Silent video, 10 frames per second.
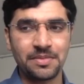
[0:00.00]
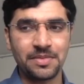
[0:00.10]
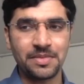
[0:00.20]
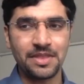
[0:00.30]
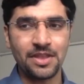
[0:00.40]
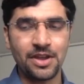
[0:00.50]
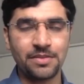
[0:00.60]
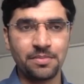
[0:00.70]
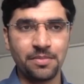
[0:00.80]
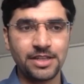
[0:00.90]

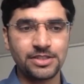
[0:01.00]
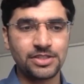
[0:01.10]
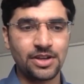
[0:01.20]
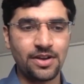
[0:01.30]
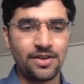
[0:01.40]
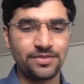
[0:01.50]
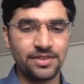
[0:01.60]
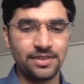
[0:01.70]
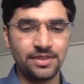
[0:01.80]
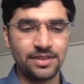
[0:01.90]
Not much of
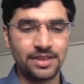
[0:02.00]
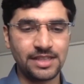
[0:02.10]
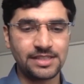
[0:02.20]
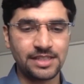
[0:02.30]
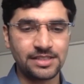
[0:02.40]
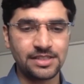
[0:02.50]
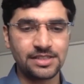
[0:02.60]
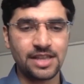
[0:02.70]
these sensors